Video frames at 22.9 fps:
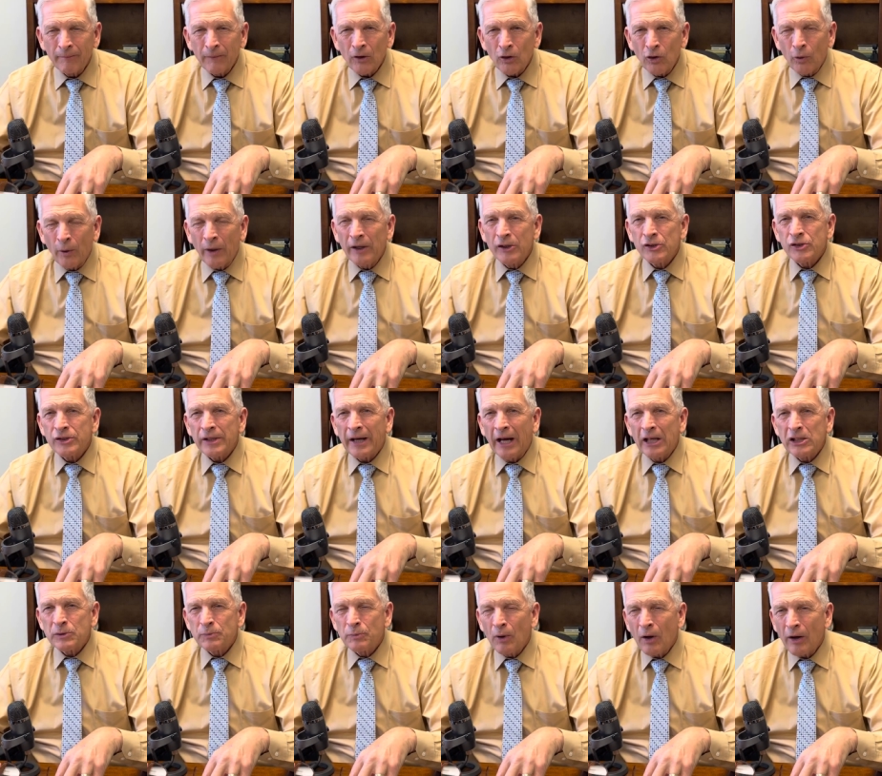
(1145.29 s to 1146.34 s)
You read a
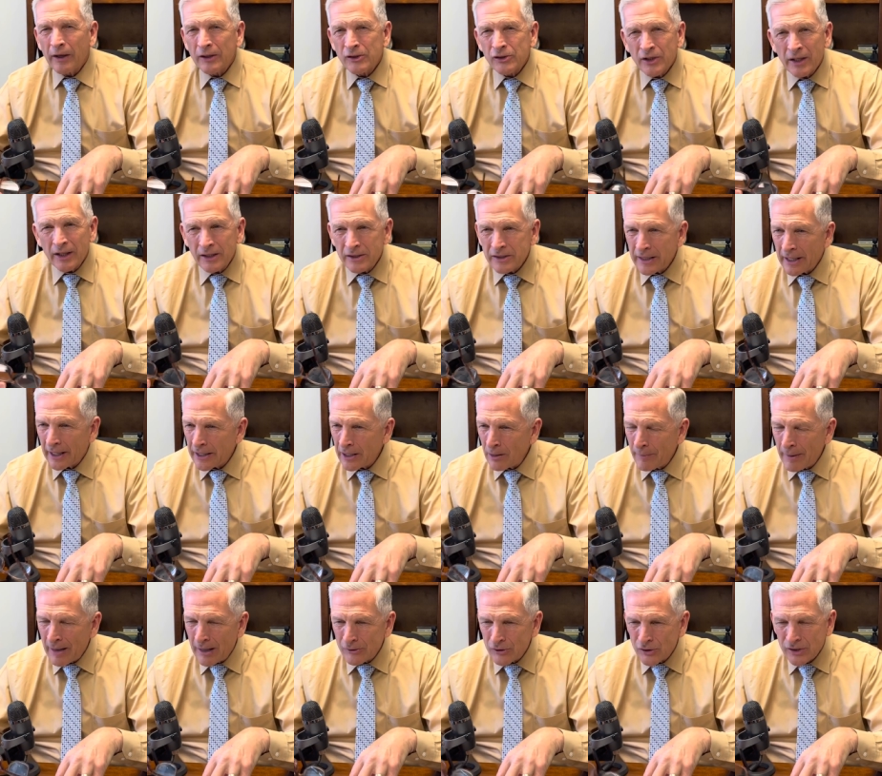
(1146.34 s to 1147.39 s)
science book, it's going to tell you
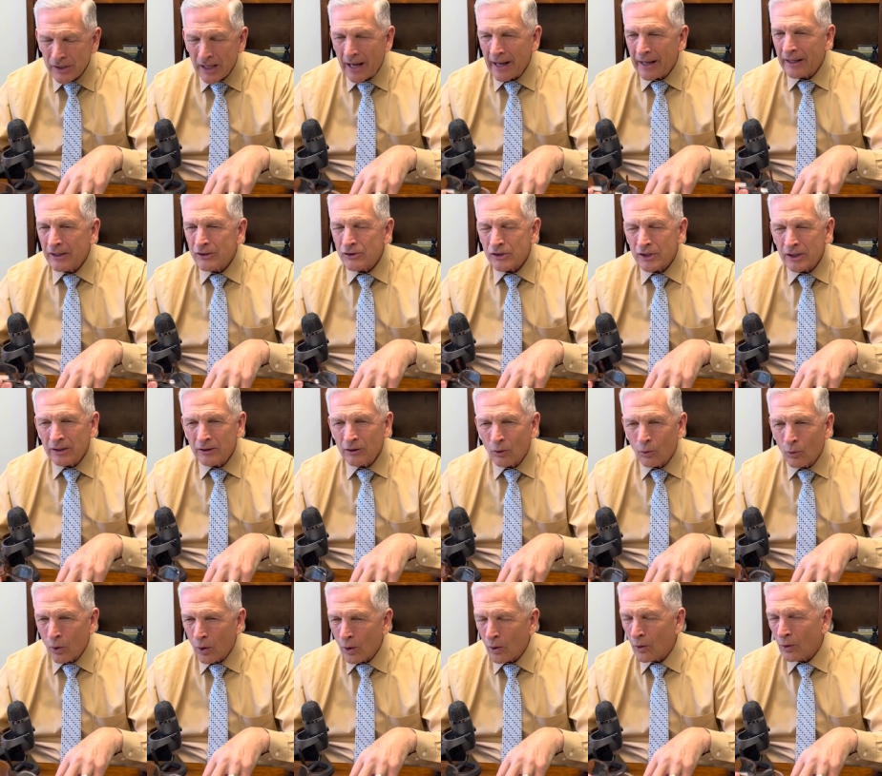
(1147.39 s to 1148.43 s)
about science and the
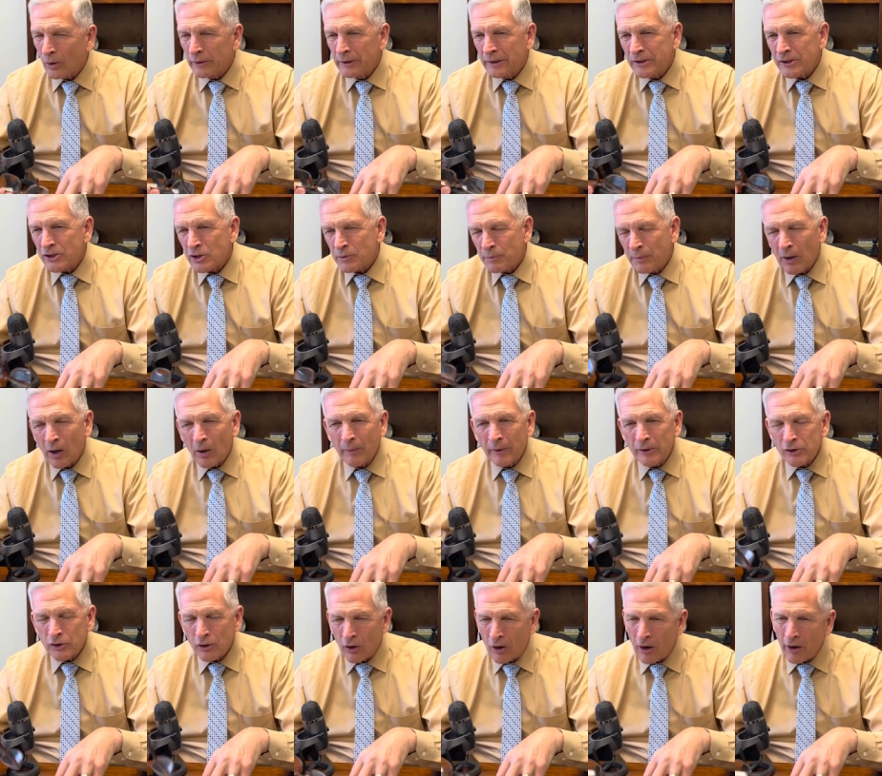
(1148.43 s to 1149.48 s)
world and
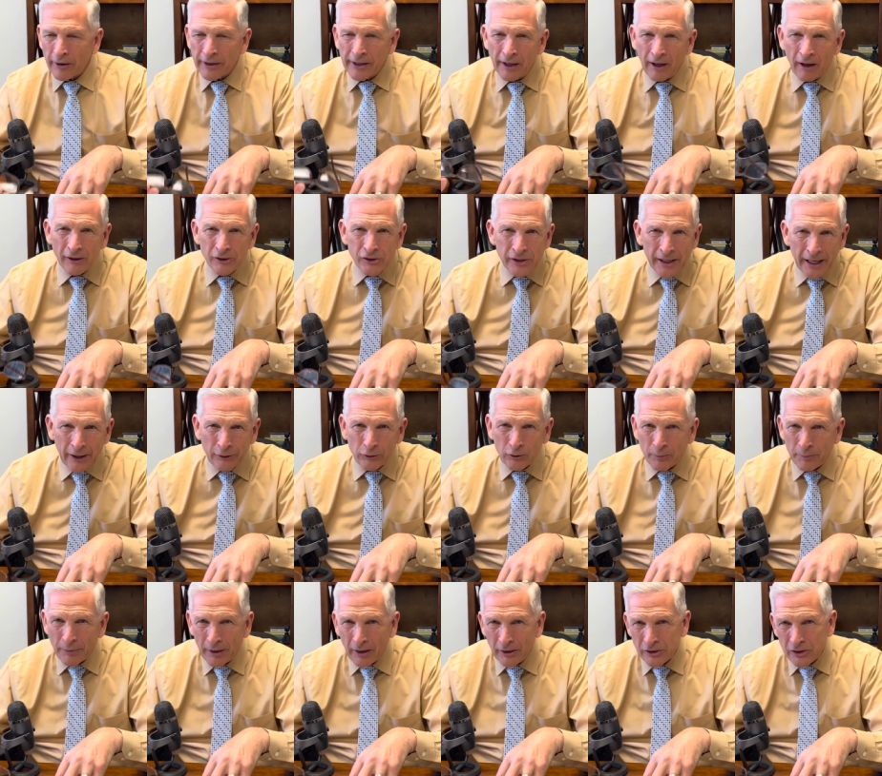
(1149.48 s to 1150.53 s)
experiments or archaeology,
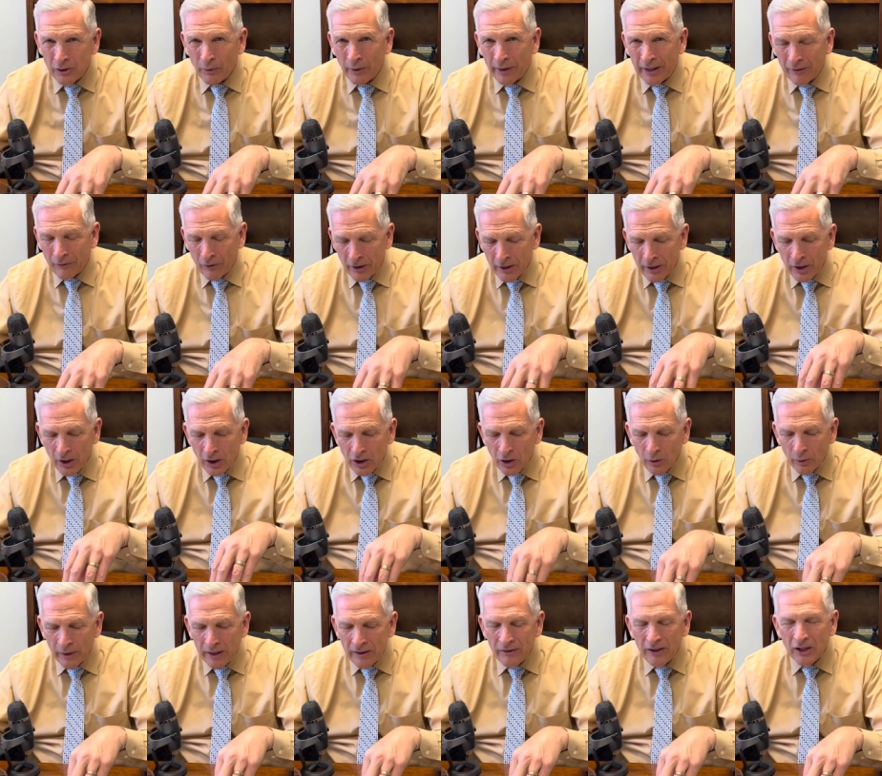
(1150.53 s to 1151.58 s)
anthropology, whatever. You
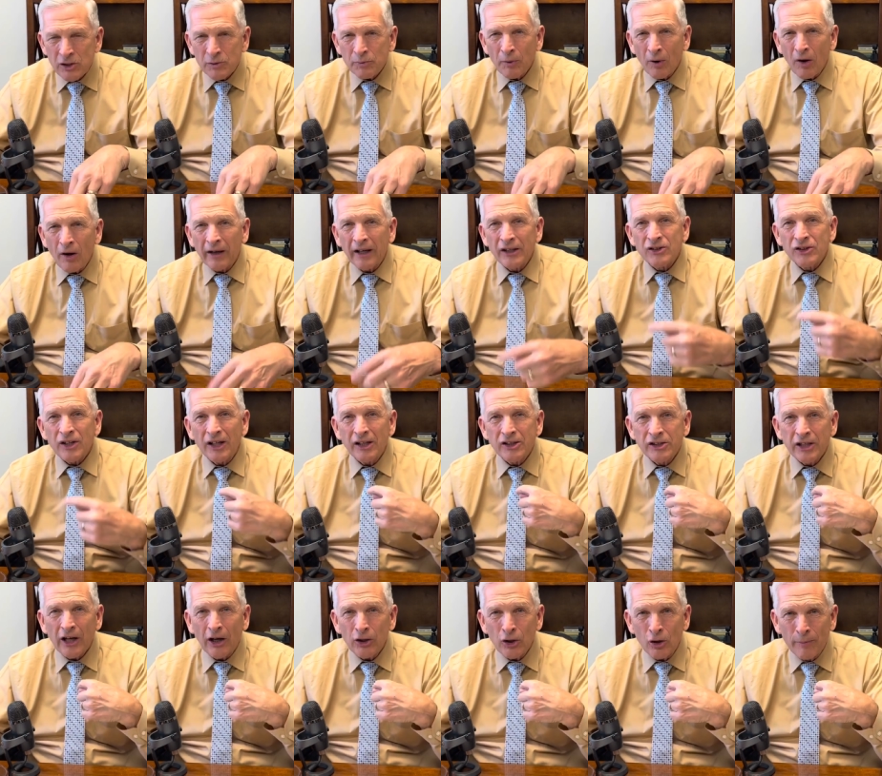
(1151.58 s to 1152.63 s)
read this book, it's going to
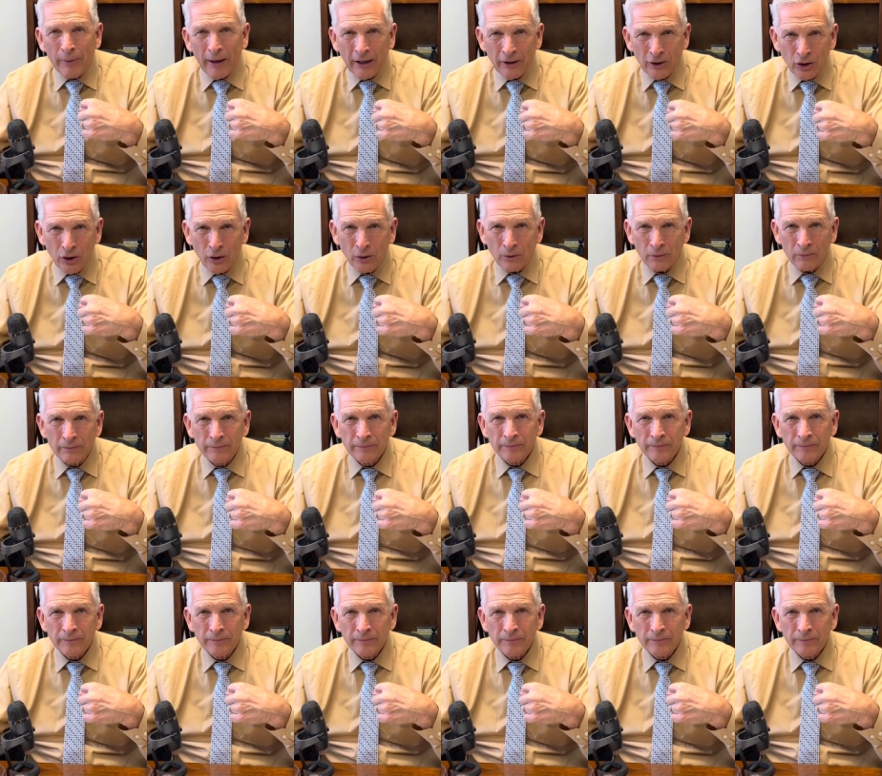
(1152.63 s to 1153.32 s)
tell you about you.